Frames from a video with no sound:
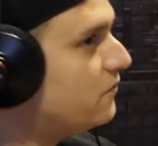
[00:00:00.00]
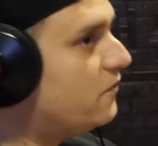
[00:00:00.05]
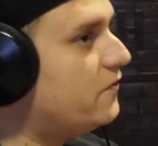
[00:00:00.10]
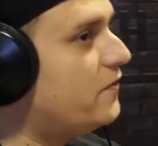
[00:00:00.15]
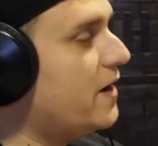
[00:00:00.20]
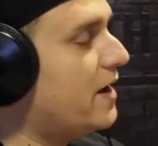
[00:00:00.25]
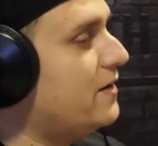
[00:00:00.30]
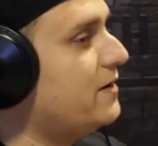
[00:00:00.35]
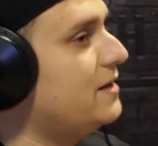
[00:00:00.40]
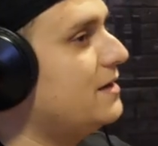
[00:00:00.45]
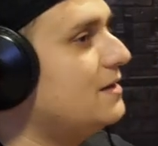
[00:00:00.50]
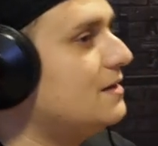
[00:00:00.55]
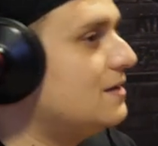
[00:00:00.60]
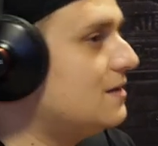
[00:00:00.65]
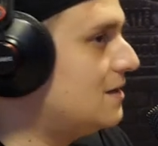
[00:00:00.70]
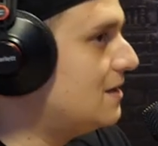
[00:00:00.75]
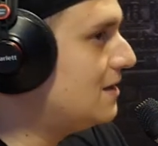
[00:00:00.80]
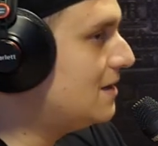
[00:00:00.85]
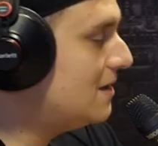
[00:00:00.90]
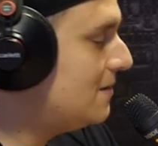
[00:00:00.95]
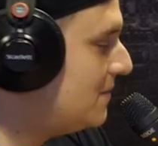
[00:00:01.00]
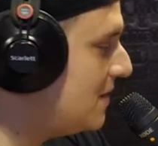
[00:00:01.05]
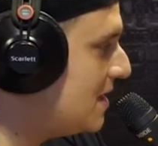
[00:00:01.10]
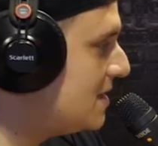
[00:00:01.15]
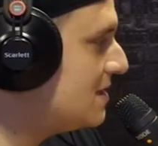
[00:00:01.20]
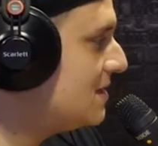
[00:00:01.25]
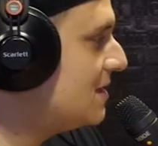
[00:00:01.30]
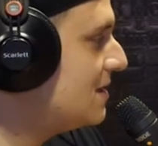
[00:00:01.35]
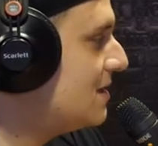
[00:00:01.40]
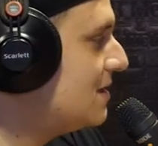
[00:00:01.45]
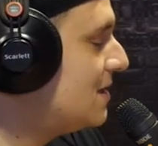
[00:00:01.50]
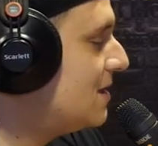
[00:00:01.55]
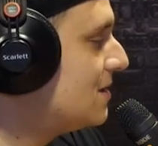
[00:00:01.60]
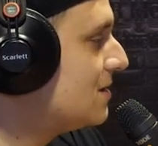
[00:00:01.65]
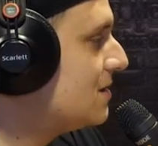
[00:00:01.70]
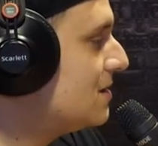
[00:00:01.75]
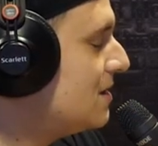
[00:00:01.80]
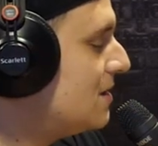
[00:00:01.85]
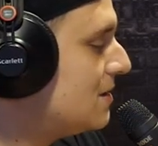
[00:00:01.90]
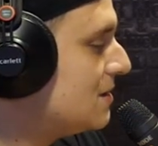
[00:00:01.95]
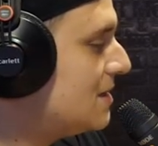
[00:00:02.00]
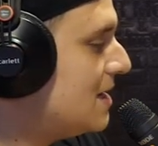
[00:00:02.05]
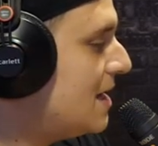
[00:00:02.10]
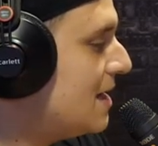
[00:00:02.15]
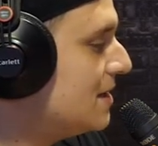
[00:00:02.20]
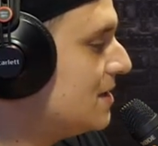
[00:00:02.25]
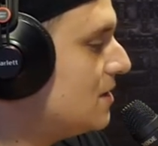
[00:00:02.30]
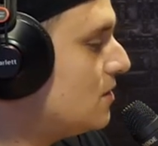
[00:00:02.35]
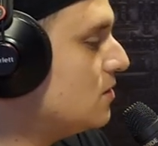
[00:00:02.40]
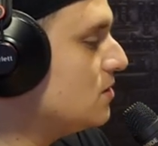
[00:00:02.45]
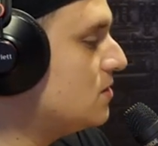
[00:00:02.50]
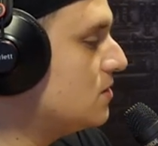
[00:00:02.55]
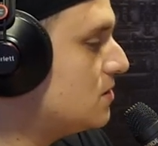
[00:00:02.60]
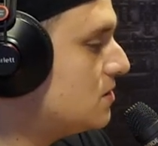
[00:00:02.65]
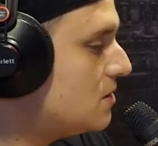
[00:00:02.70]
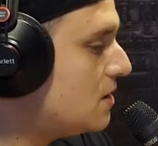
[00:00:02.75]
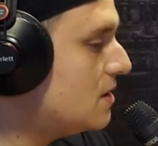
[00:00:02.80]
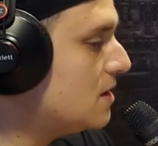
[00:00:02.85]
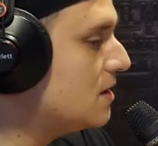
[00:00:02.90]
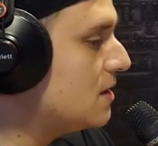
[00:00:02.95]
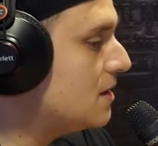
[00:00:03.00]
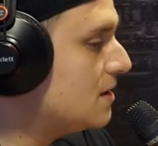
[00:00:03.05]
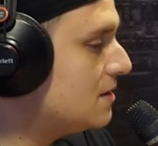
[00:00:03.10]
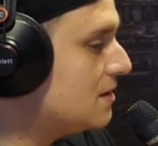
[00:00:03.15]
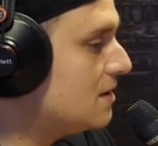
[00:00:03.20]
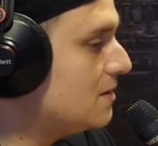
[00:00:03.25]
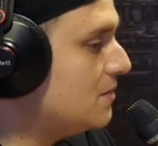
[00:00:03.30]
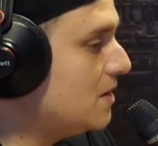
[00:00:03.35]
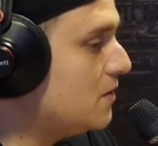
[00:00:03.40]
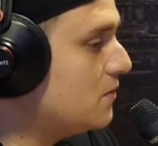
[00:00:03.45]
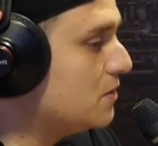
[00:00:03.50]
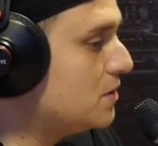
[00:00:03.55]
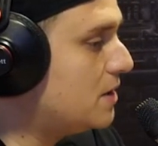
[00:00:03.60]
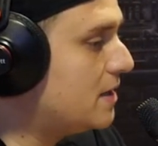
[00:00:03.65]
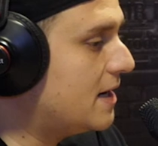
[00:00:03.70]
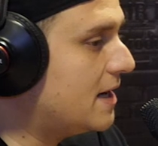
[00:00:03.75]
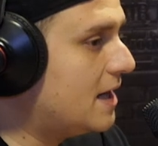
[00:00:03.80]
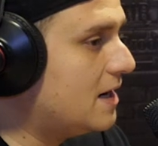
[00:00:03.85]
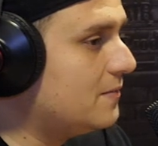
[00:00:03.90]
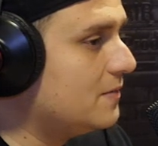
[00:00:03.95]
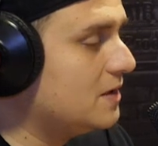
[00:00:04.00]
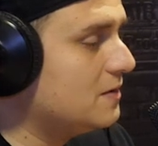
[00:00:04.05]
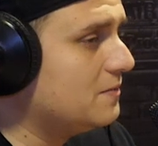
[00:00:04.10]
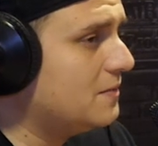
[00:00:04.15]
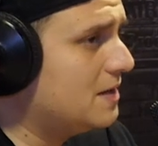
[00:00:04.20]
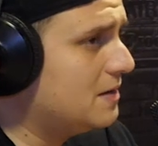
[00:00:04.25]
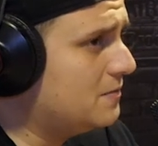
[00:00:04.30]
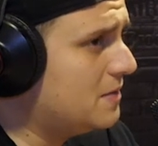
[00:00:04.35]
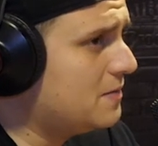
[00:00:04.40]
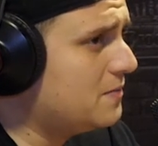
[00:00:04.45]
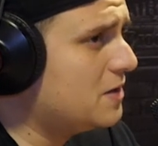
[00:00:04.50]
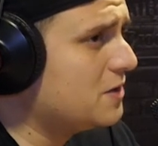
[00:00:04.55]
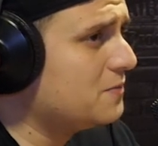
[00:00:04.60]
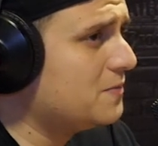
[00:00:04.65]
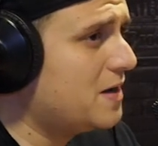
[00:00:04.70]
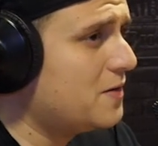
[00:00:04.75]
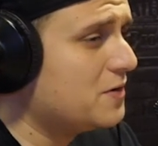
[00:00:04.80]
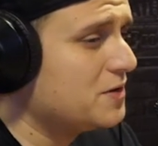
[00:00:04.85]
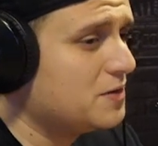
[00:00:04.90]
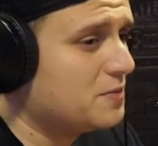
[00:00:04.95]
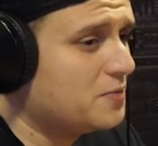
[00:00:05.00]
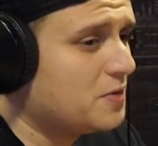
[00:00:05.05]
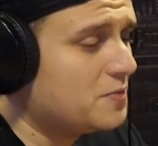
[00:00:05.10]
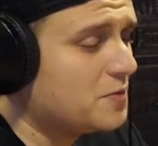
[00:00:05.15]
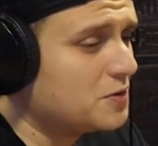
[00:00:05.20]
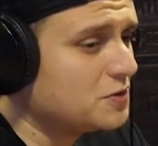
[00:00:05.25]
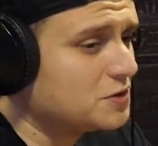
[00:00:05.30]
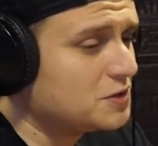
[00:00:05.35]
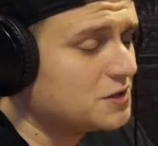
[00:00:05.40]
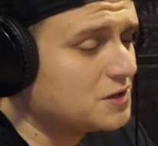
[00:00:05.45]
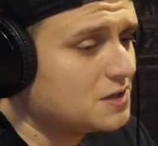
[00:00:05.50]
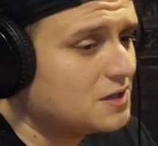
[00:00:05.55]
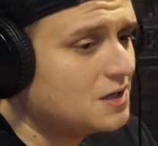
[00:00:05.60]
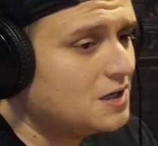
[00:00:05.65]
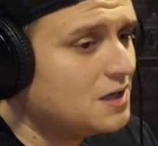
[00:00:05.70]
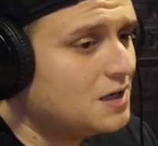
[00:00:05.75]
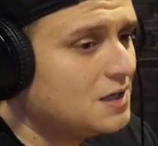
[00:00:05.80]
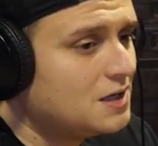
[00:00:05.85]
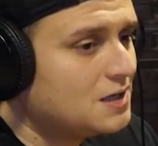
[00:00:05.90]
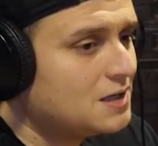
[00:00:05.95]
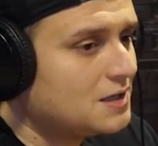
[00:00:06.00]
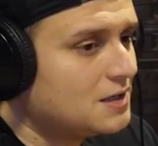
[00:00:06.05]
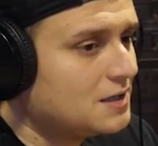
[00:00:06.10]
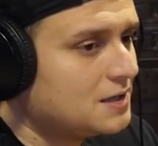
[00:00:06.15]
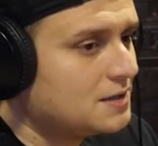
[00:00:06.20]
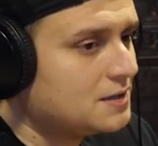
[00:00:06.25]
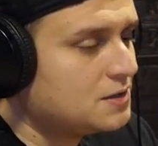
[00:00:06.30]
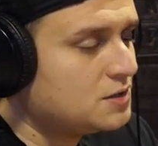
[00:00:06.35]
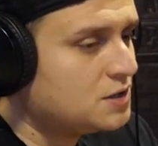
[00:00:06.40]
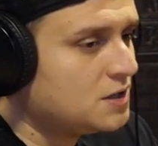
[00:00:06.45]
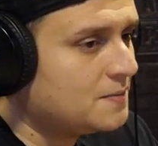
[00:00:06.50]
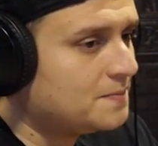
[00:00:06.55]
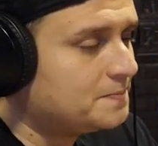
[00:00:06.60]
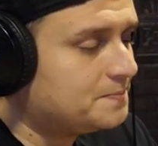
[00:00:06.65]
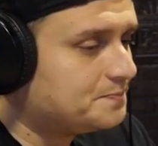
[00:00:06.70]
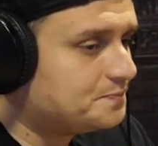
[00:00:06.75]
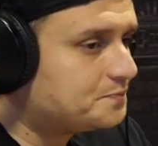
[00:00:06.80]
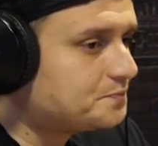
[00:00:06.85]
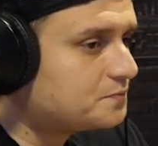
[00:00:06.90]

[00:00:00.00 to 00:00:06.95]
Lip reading: Very amazing young talent. Also started at the Mayweather Academy, Mayweather Promotions, the gym.